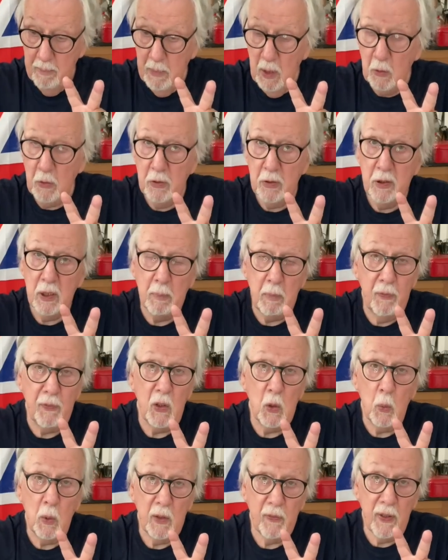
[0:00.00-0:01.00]
some of
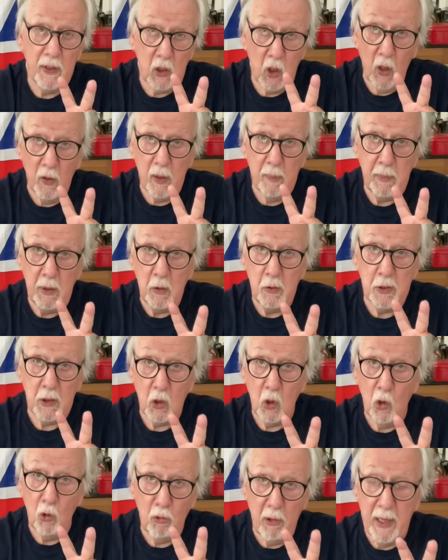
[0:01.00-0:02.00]
you will have got the music
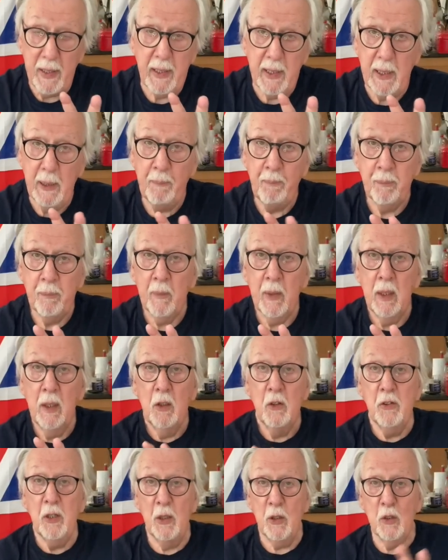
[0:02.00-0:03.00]
already,
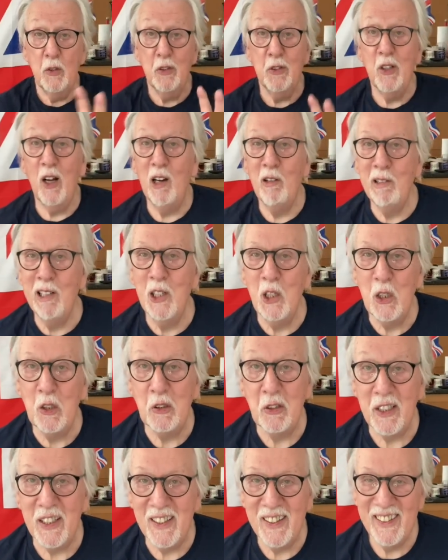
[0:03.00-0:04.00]
so you can start
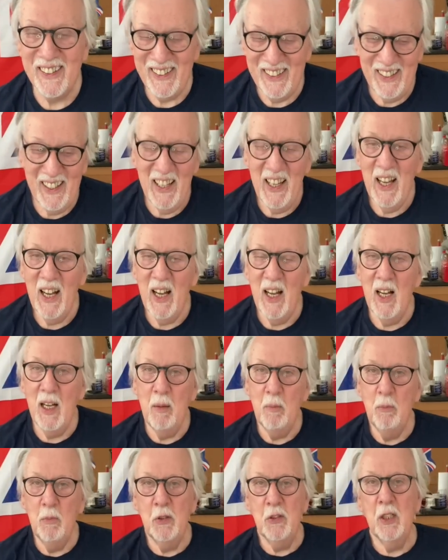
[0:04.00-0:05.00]
rehearsing.
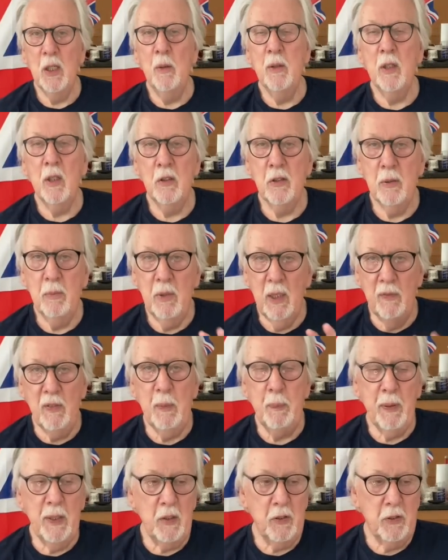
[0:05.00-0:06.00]
So we've got some lovely
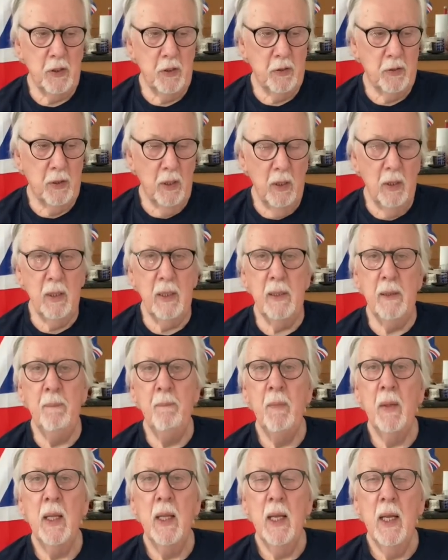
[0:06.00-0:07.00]
pieces to learn.
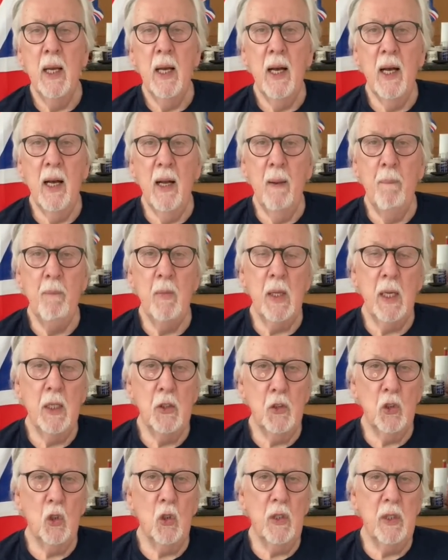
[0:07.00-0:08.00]

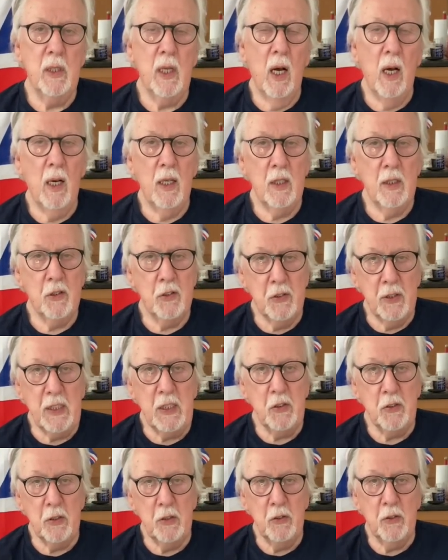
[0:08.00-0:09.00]
Join our
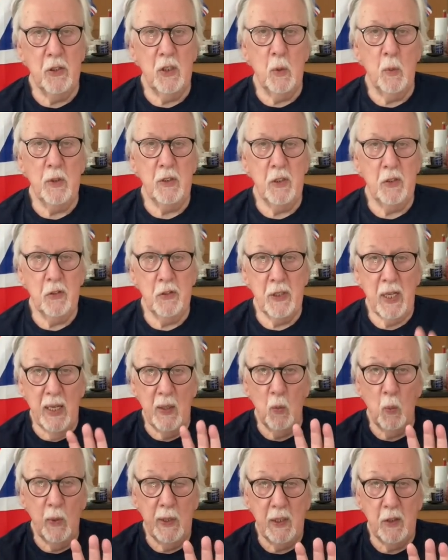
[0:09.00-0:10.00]
season 2, which is
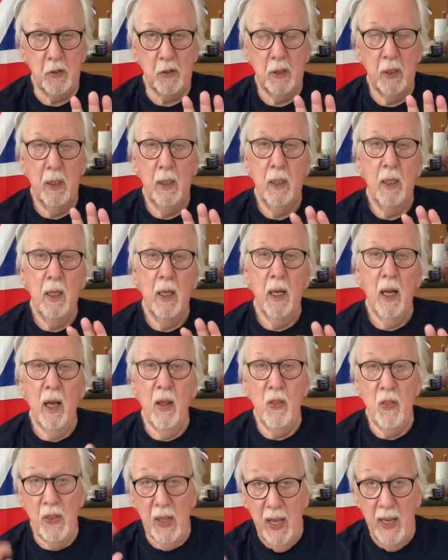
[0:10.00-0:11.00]
10 weeks,
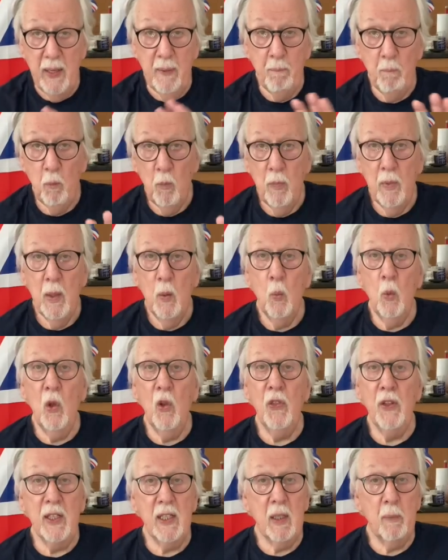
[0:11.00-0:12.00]
and then we'll
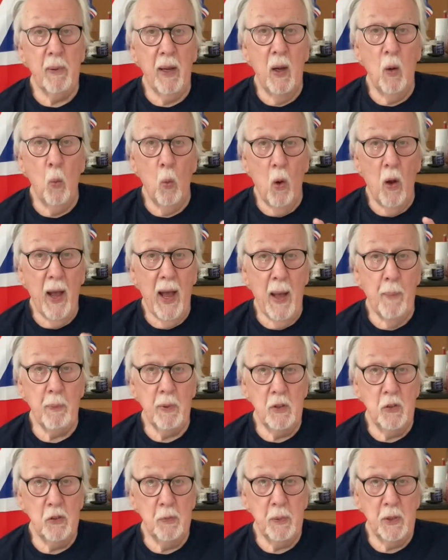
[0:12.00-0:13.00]
think about what
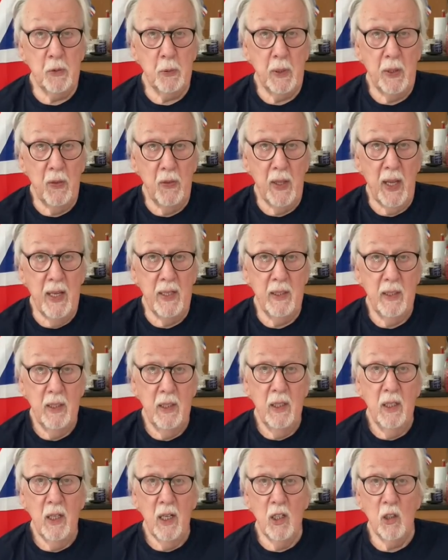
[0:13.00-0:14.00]
happens between then
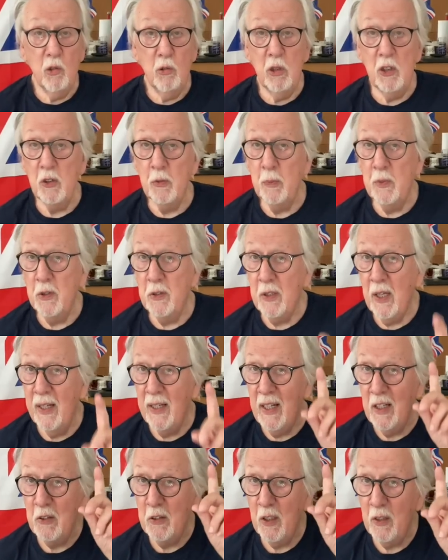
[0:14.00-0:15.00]
and Christmas. And
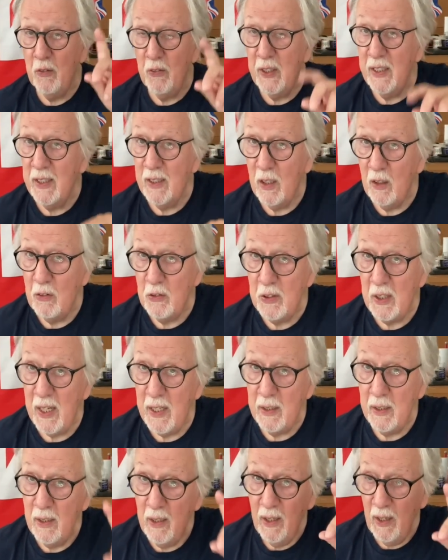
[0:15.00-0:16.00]
as I think I've
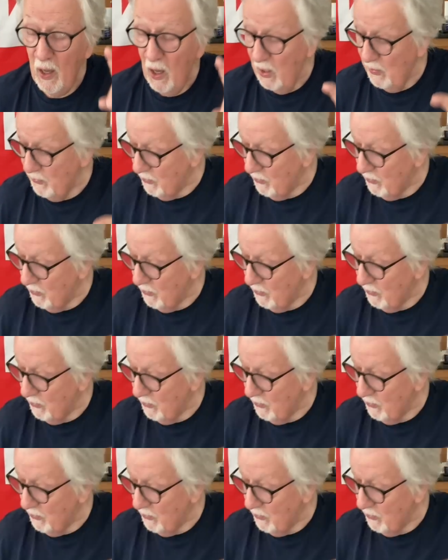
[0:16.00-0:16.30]
said, I've